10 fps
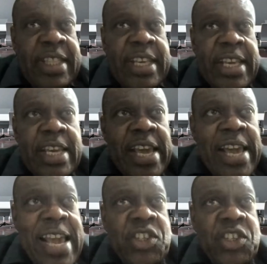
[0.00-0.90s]
the
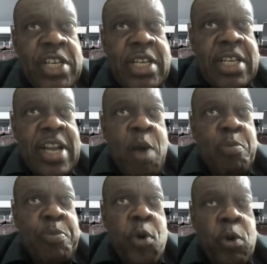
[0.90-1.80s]
Asian
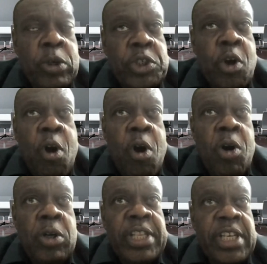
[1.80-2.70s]
approach
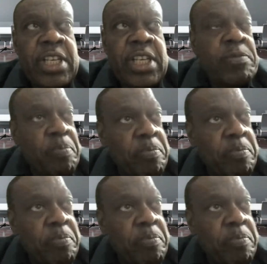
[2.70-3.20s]
or the